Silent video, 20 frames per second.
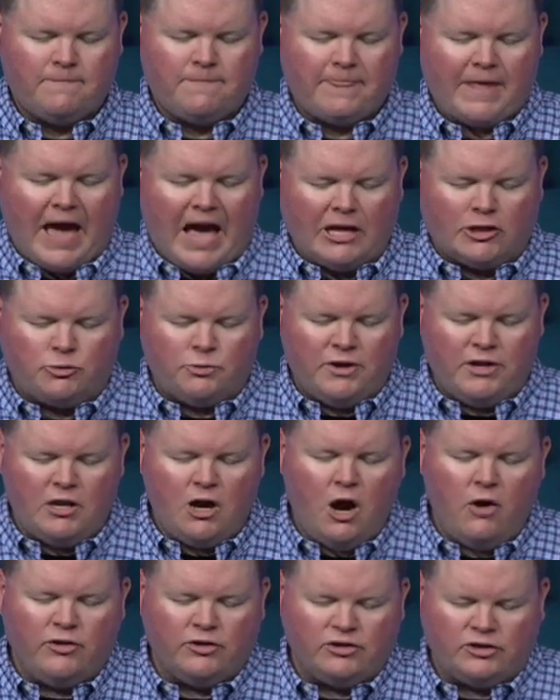As we
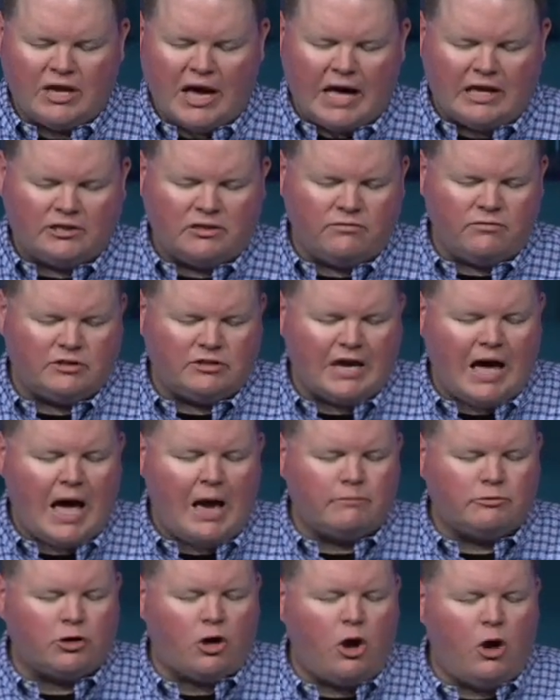know, the signs of the
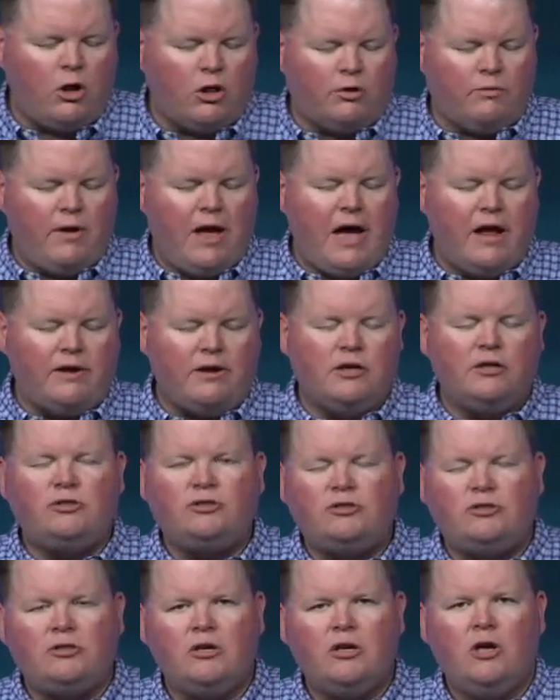times are all around
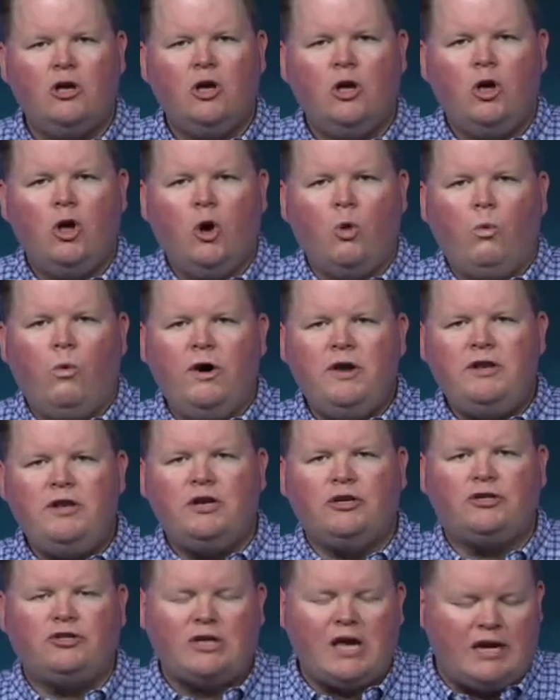us. One
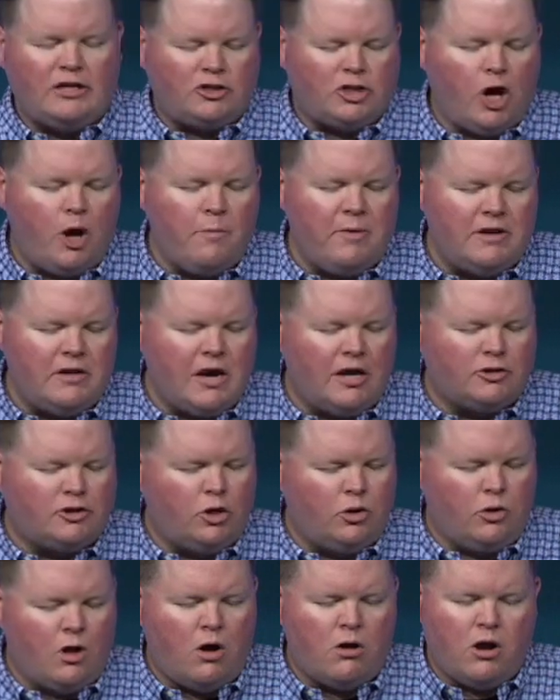dear saint told me not
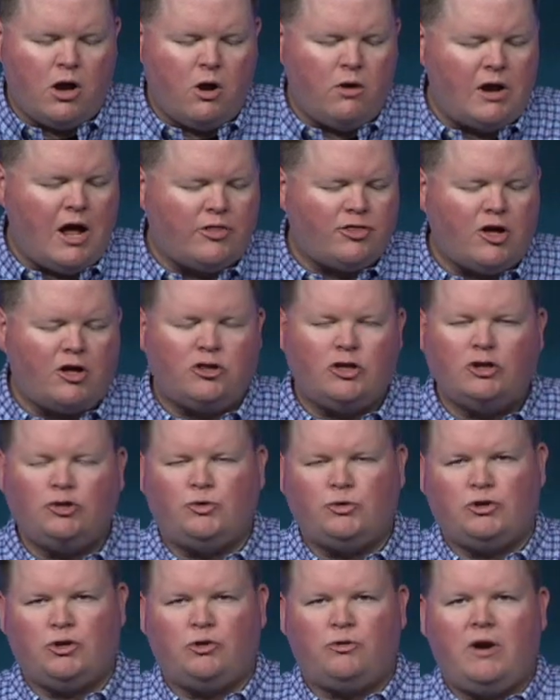too long ago, and I thought this
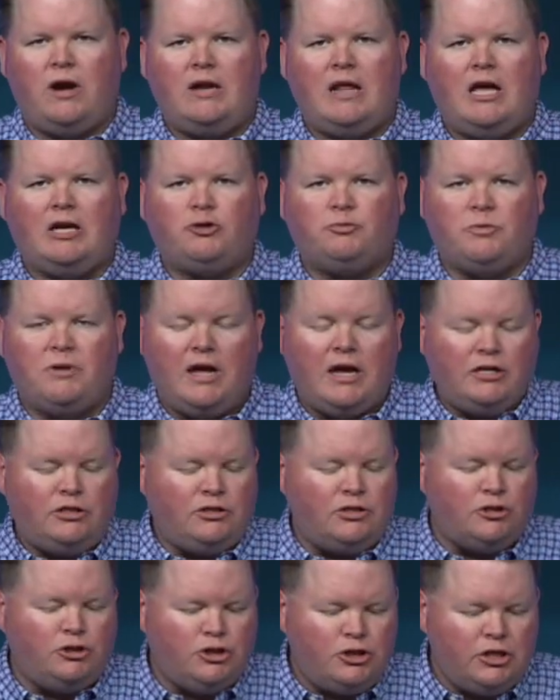was a great
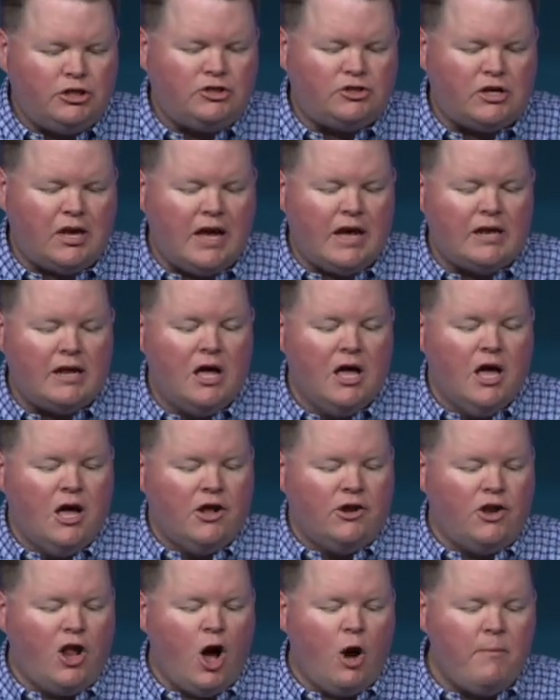explanation. She said,
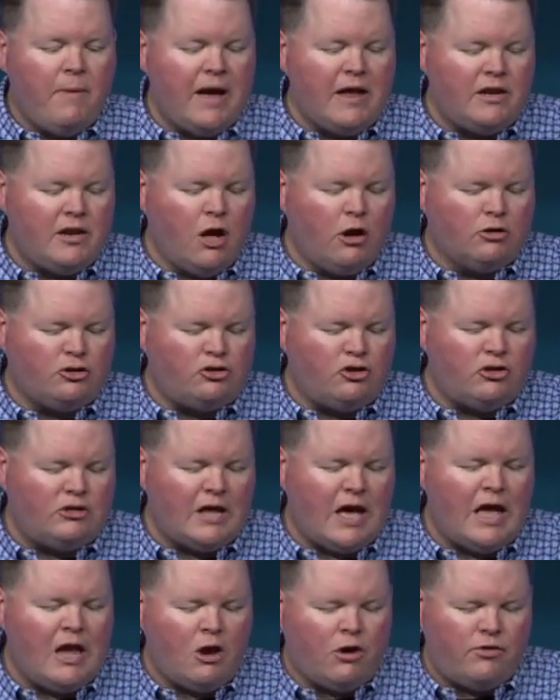No man knows the
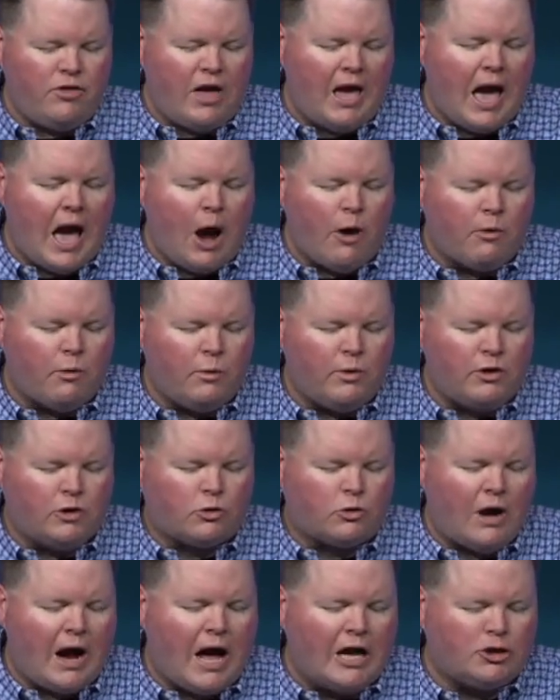day or the hour when
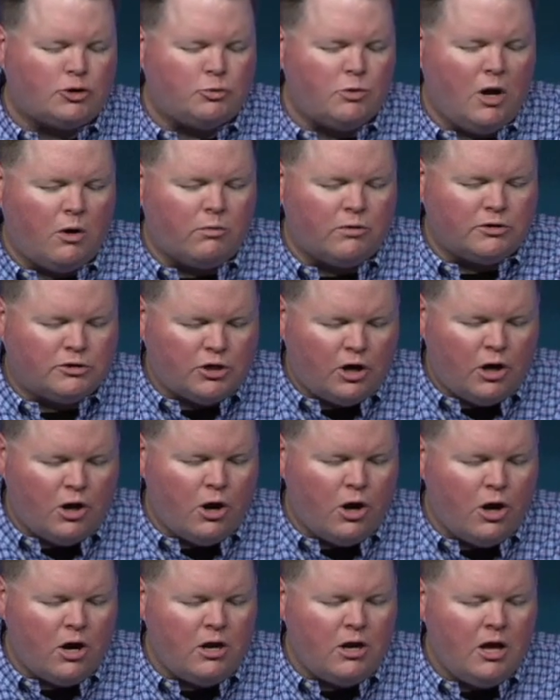Christ will
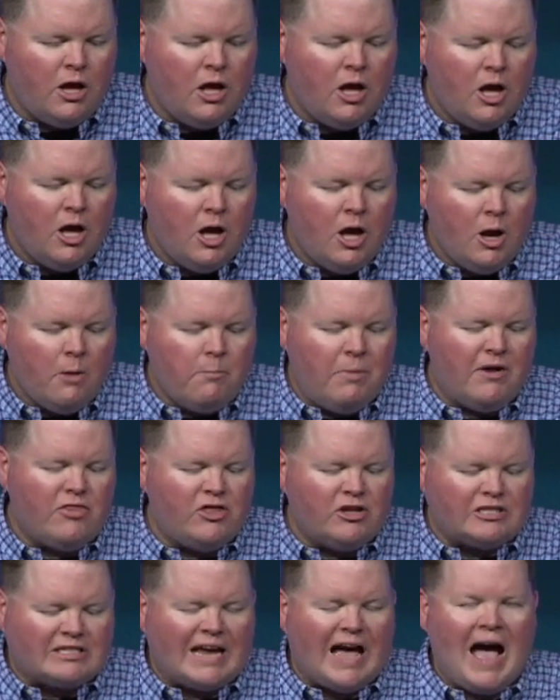return, but
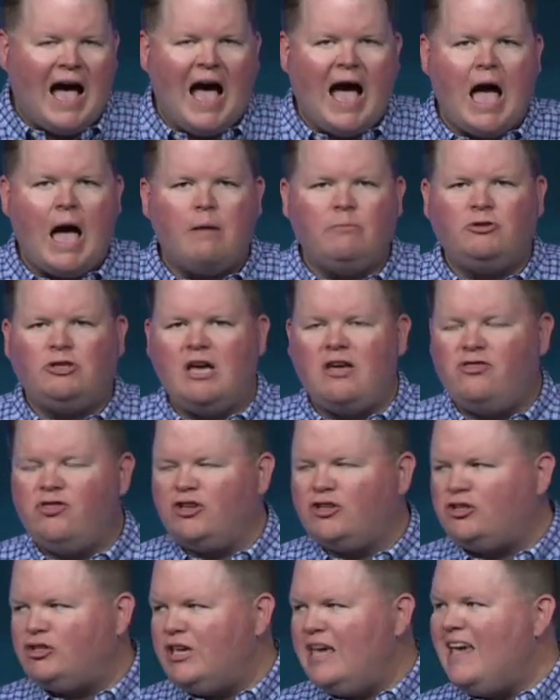the times and
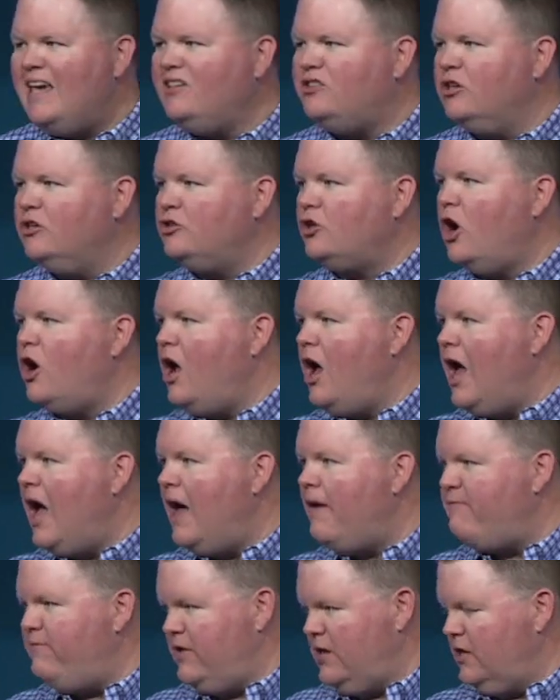the seasons are
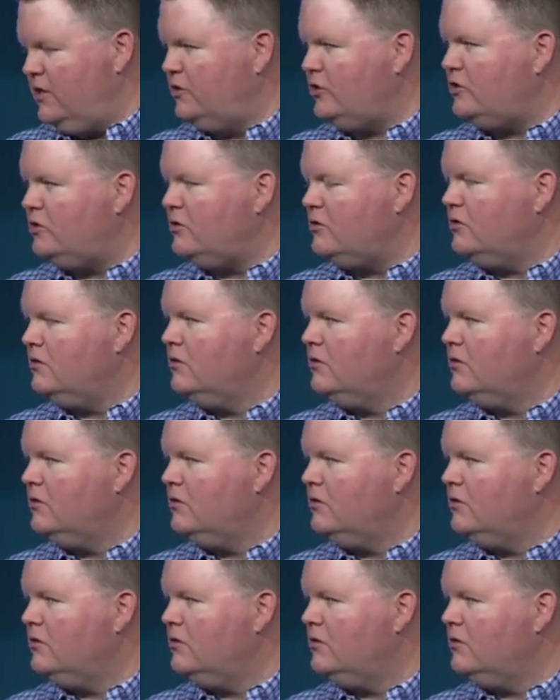obvious.